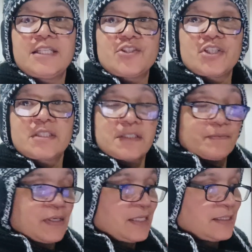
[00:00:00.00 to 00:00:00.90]
It's just to
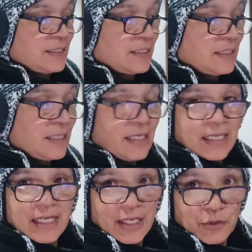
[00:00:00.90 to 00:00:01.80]
make the
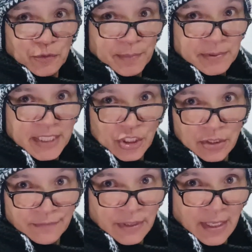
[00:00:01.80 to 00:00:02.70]

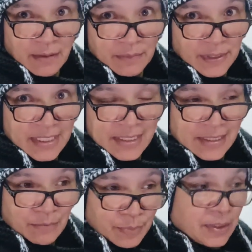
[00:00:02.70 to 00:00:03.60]
incorporation of the company
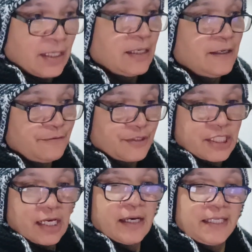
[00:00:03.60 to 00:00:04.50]
simpler for
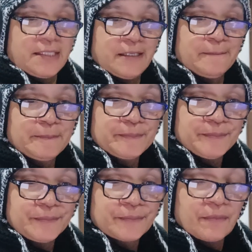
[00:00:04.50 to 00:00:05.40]
Tide.
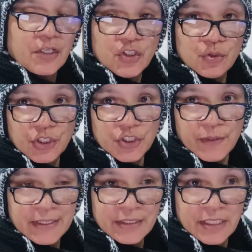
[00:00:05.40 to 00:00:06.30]
You could do
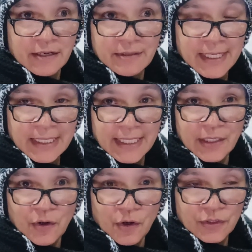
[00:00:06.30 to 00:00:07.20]
it
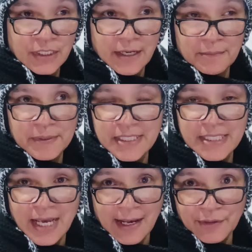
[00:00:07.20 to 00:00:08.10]
directly on
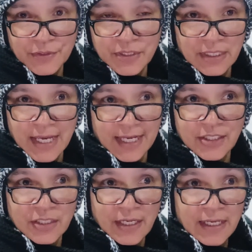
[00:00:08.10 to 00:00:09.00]
Companies House and
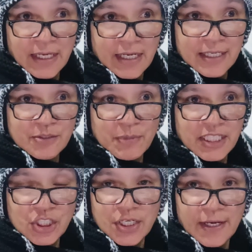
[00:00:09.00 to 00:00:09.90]
add as
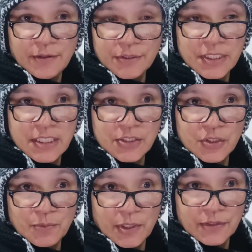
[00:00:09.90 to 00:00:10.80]
many shareholders as
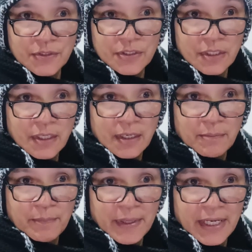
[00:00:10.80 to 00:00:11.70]
you want,
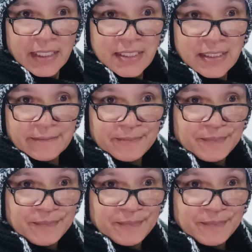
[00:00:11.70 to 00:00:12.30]
but